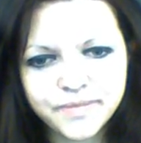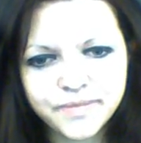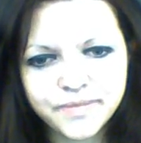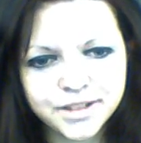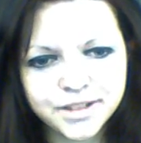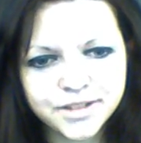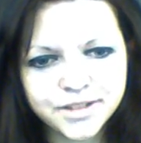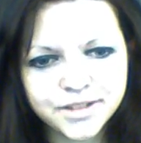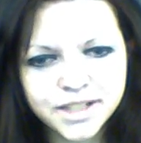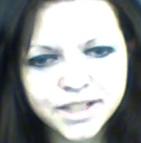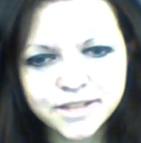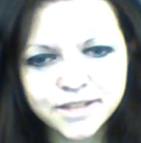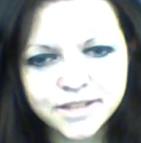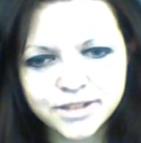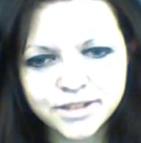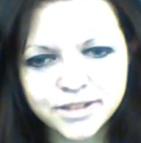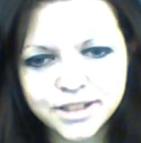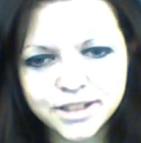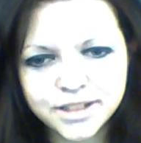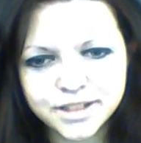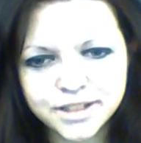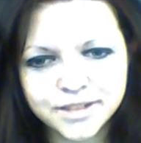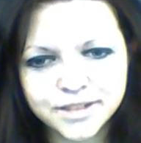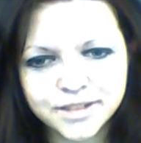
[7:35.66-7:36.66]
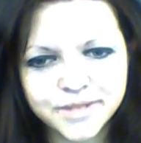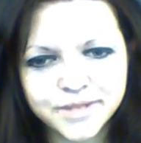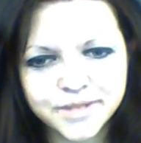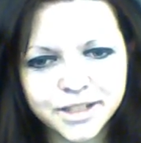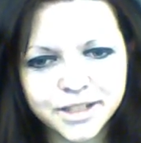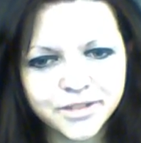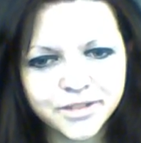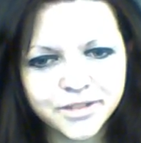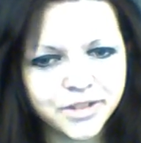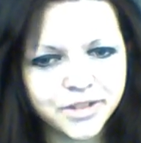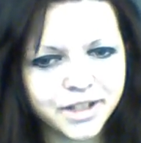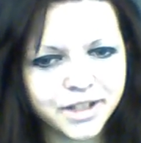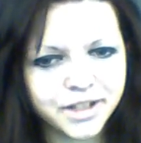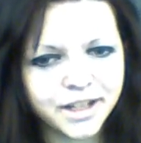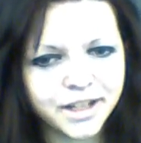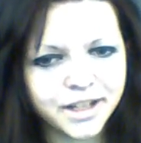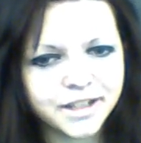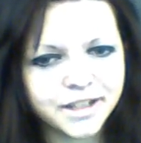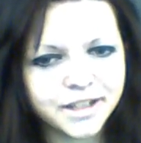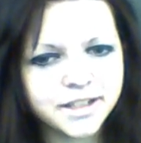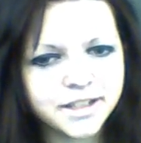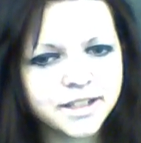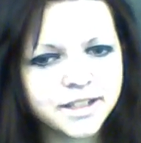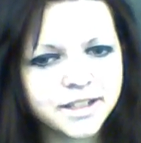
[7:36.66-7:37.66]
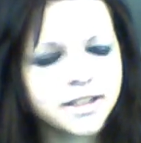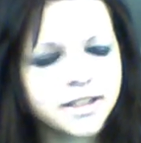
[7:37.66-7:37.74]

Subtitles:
You guys are awesome. I love you guys.